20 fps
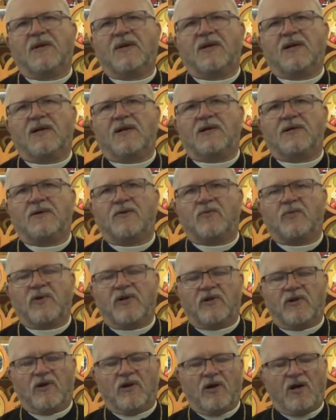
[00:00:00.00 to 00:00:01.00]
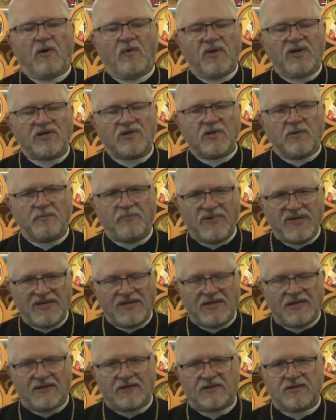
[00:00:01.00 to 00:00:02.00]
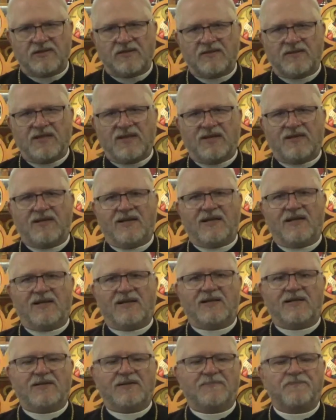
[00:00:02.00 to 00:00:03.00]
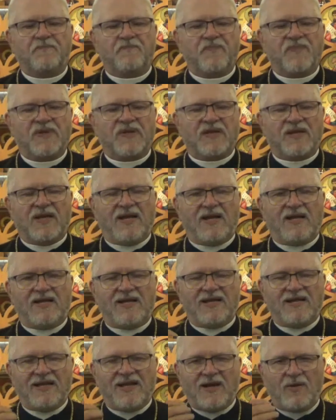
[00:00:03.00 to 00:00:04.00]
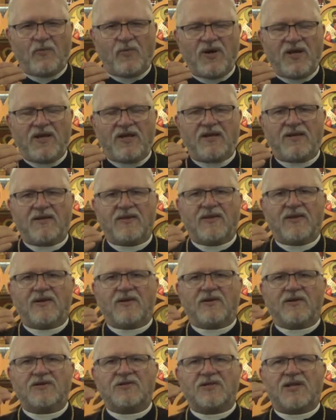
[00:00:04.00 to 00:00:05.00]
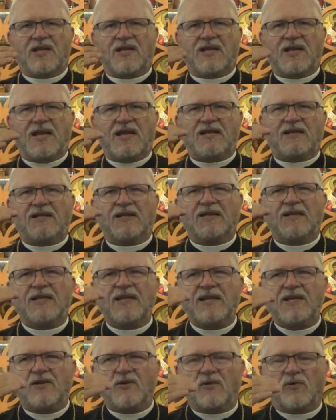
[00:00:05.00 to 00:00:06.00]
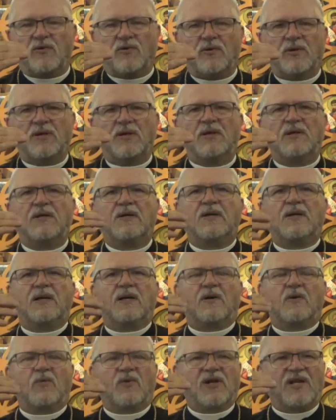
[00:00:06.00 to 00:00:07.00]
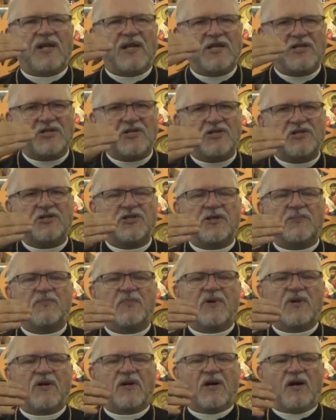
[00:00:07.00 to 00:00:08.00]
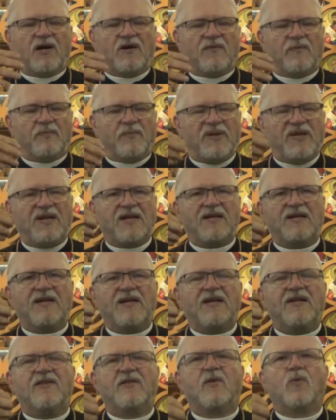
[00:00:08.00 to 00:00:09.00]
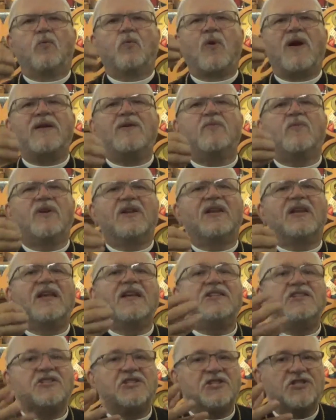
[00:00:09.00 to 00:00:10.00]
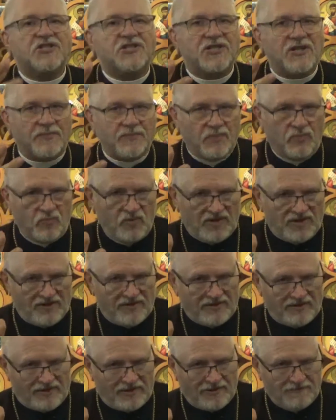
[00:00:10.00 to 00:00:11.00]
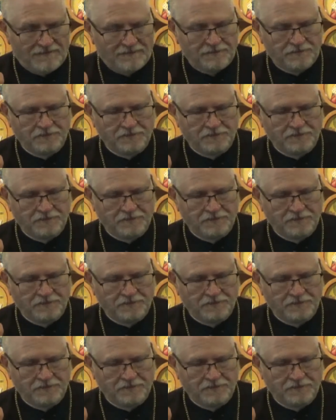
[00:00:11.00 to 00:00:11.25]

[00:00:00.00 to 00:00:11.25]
Uh, we are always obedient that uh, and in that way there is like a legal uh, relationship of being in the right relationship with